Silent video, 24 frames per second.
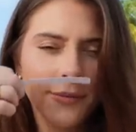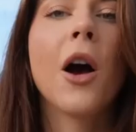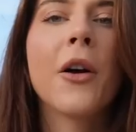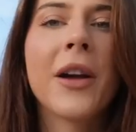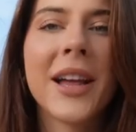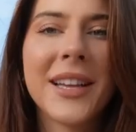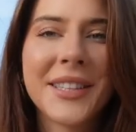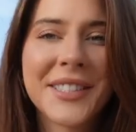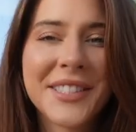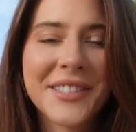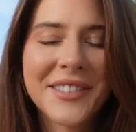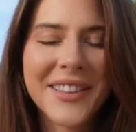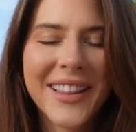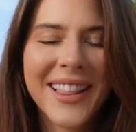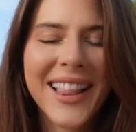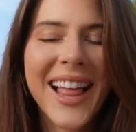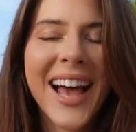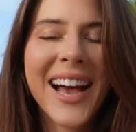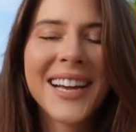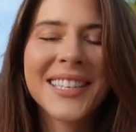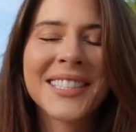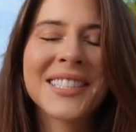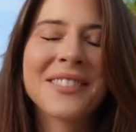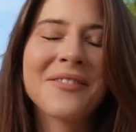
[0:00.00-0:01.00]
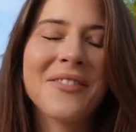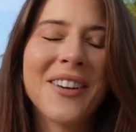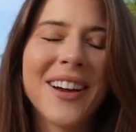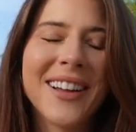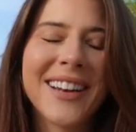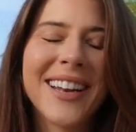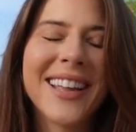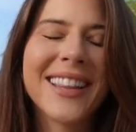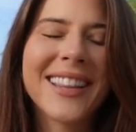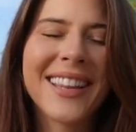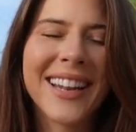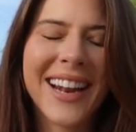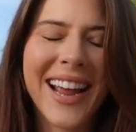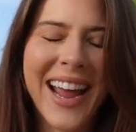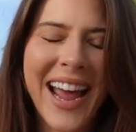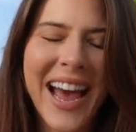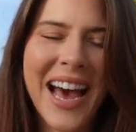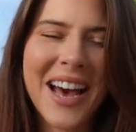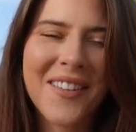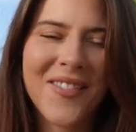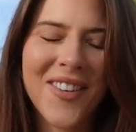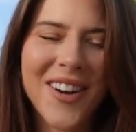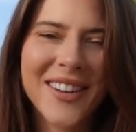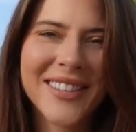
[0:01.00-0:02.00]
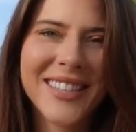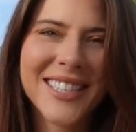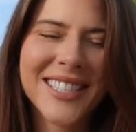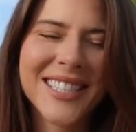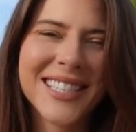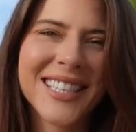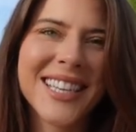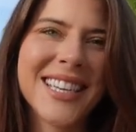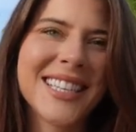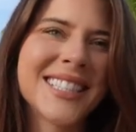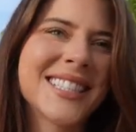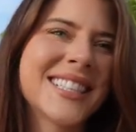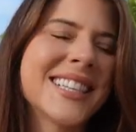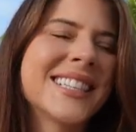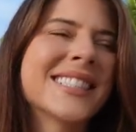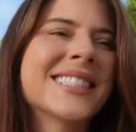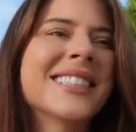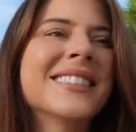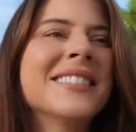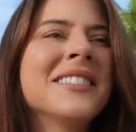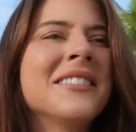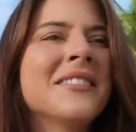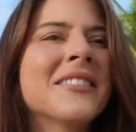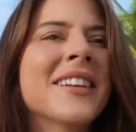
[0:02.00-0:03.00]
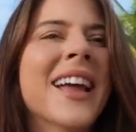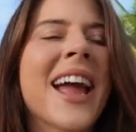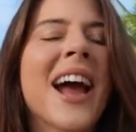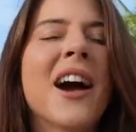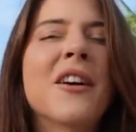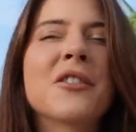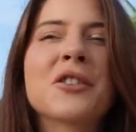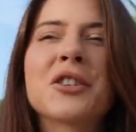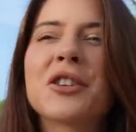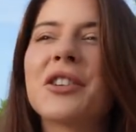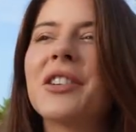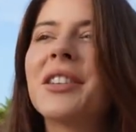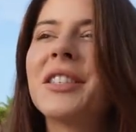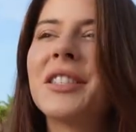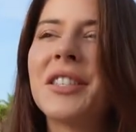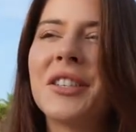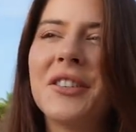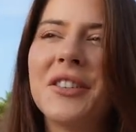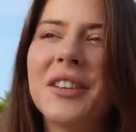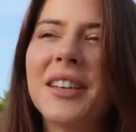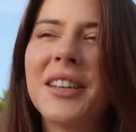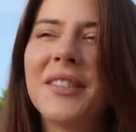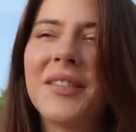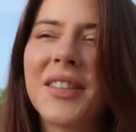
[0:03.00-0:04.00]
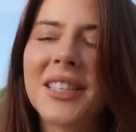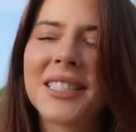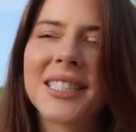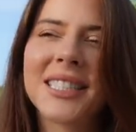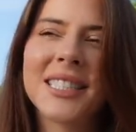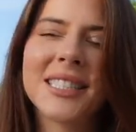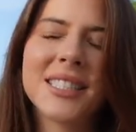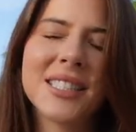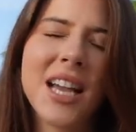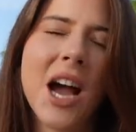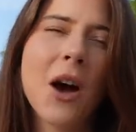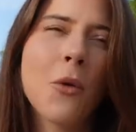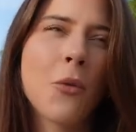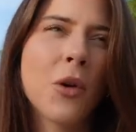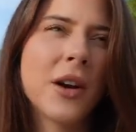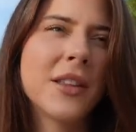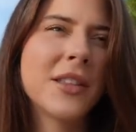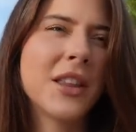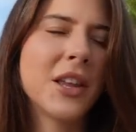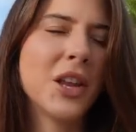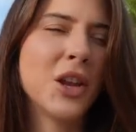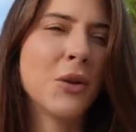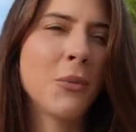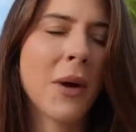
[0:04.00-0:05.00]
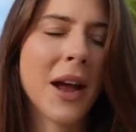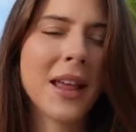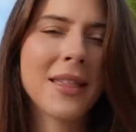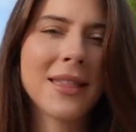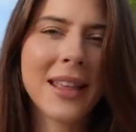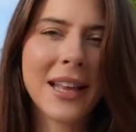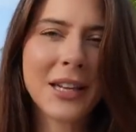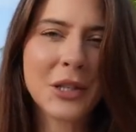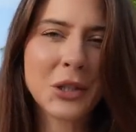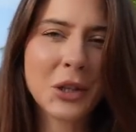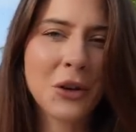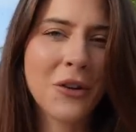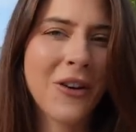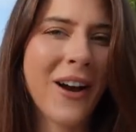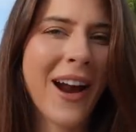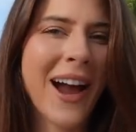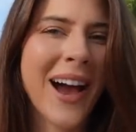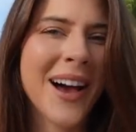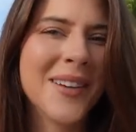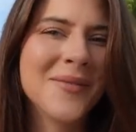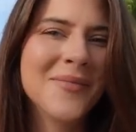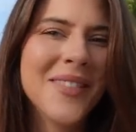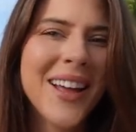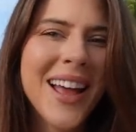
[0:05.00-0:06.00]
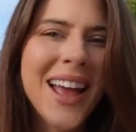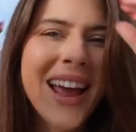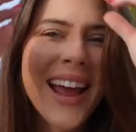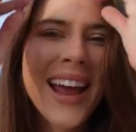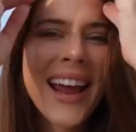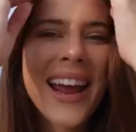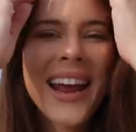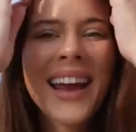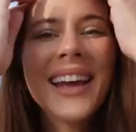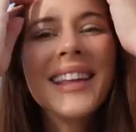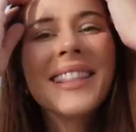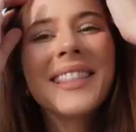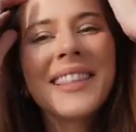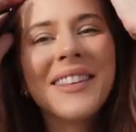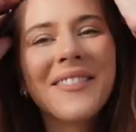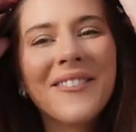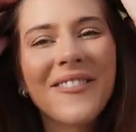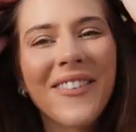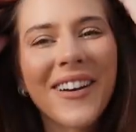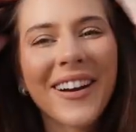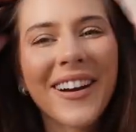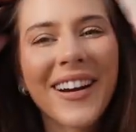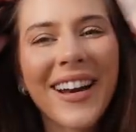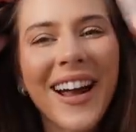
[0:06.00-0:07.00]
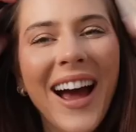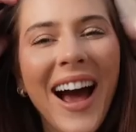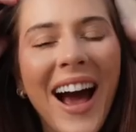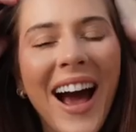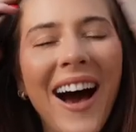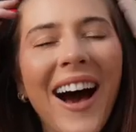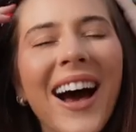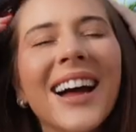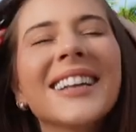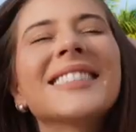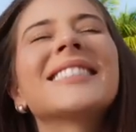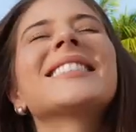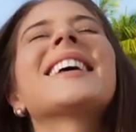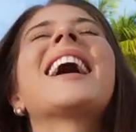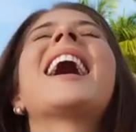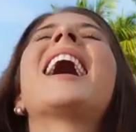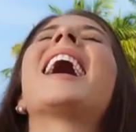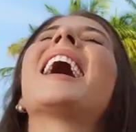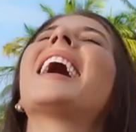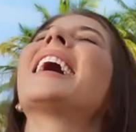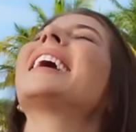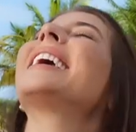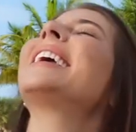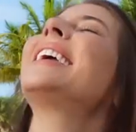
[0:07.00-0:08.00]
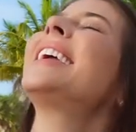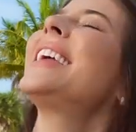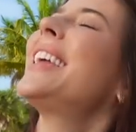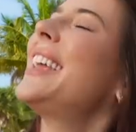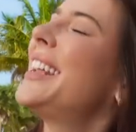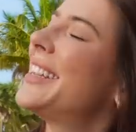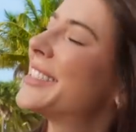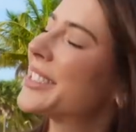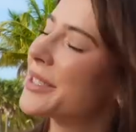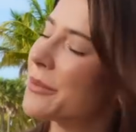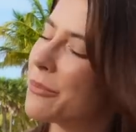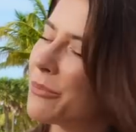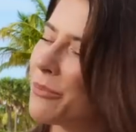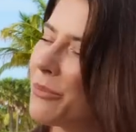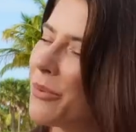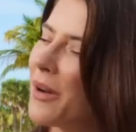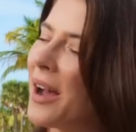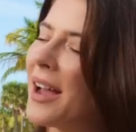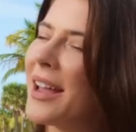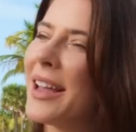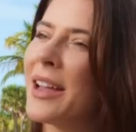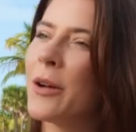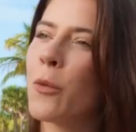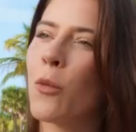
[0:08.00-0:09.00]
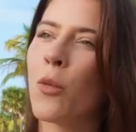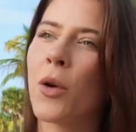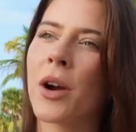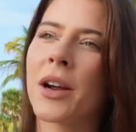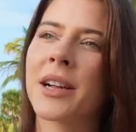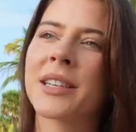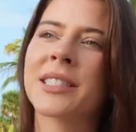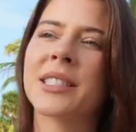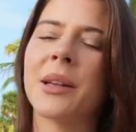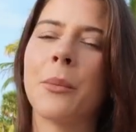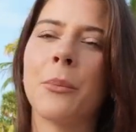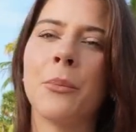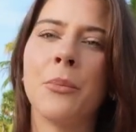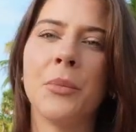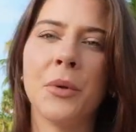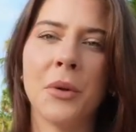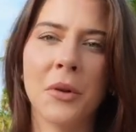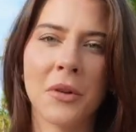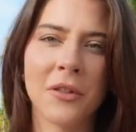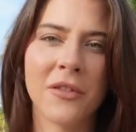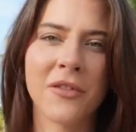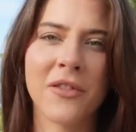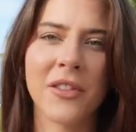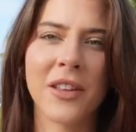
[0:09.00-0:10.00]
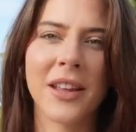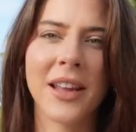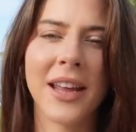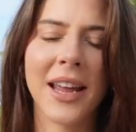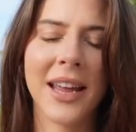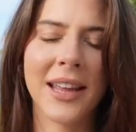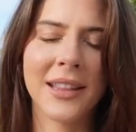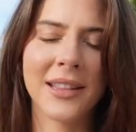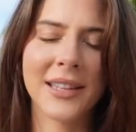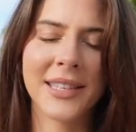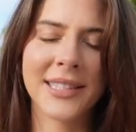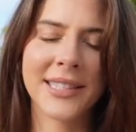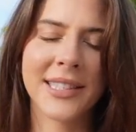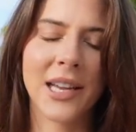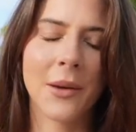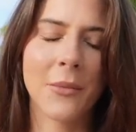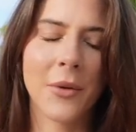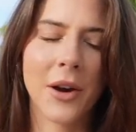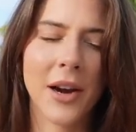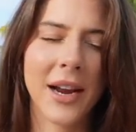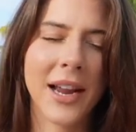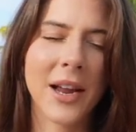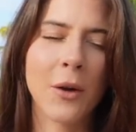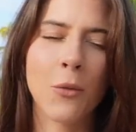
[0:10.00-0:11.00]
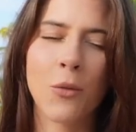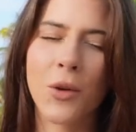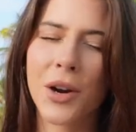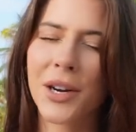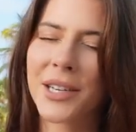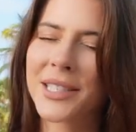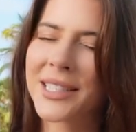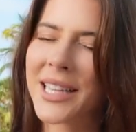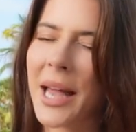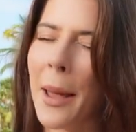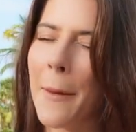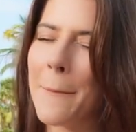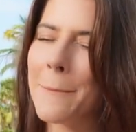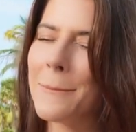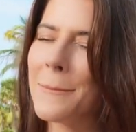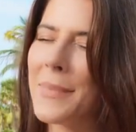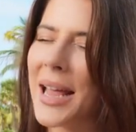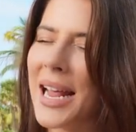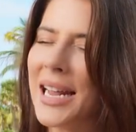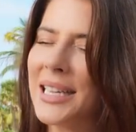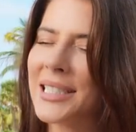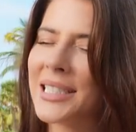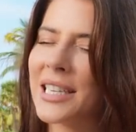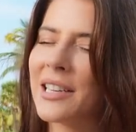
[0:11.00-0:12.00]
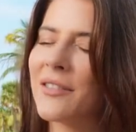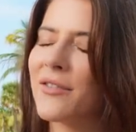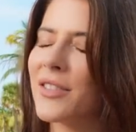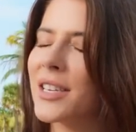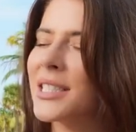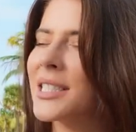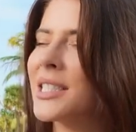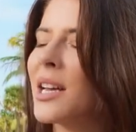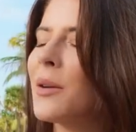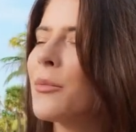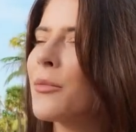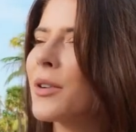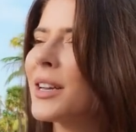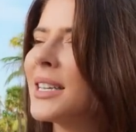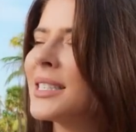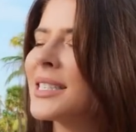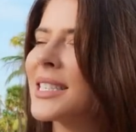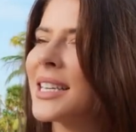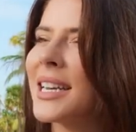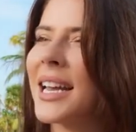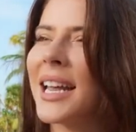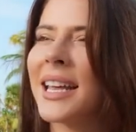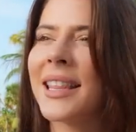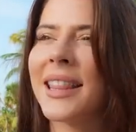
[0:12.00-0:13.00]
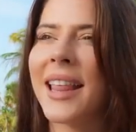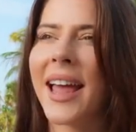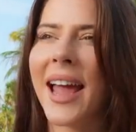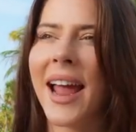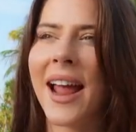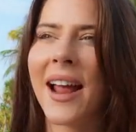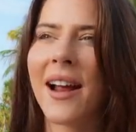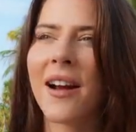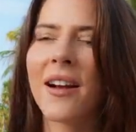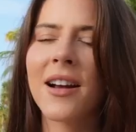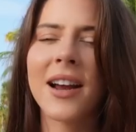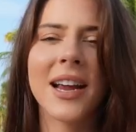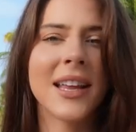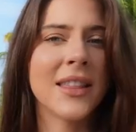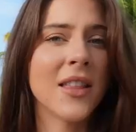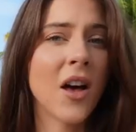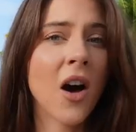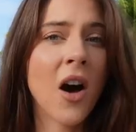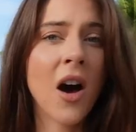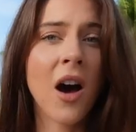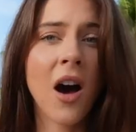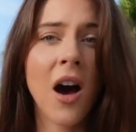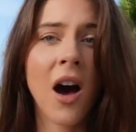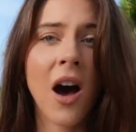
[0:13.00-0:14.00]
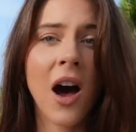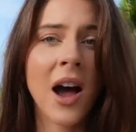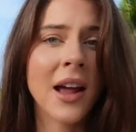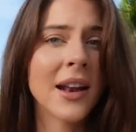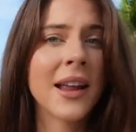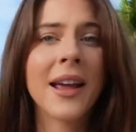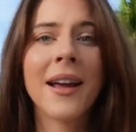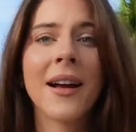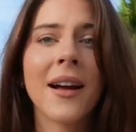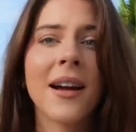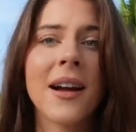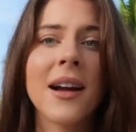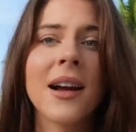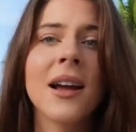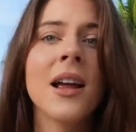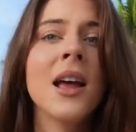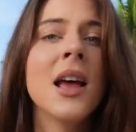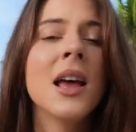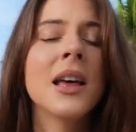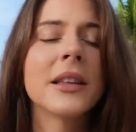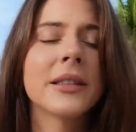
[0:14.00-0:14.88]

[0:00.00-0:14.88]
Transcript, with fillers: Okay, so the last one that I have on this list is a little counterintuitive. This is not one that you might think to grab in the very hot, high heat, but it works beautifully in the summer. It works amazing for some reason in the air, in the hot air.